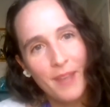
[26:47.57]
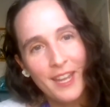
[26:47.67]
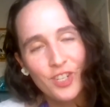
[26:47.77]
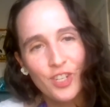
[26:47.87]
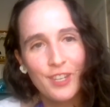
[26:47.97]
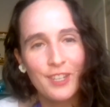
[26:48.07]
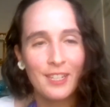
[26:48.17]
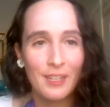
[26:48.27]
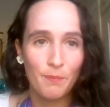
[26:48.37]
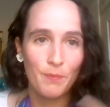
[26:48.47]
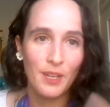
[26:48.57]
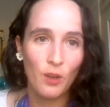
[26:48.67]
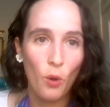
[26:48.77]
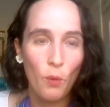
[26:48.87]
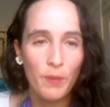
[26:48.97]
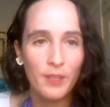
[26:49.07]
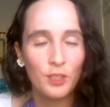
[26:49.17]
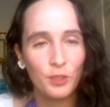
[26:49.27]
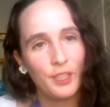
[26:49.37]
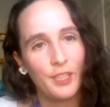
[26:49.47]
patient and being open
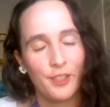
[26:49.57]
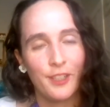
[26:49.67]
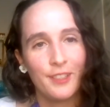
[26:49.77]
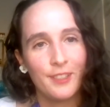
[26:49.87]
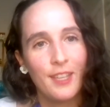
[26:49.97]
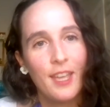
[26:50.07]
to hear us.